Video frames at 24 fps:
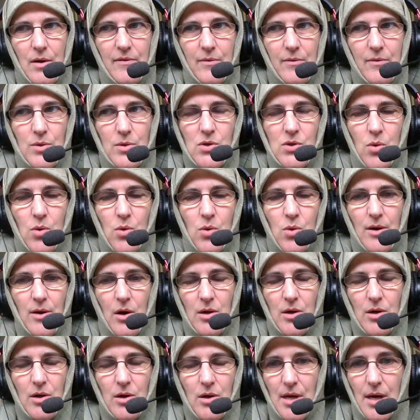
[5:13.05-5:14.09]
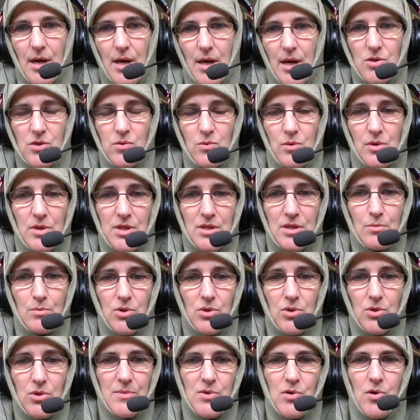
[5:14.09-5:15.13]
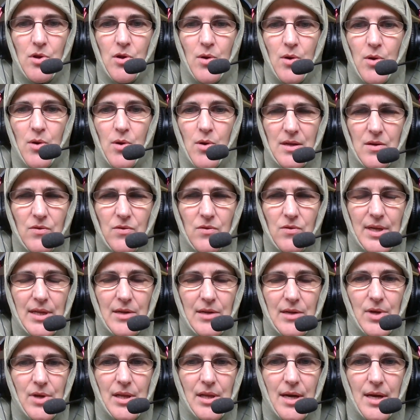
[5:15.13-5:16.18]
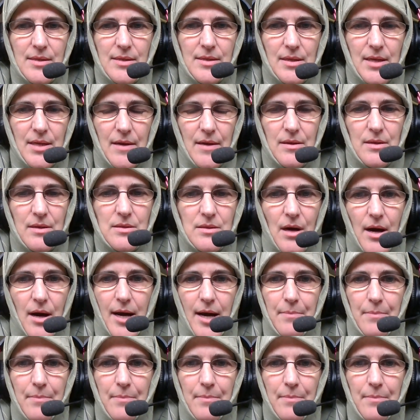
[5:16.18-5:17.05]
was quite hostile towards Muslims, although I didn't really realize it at the time.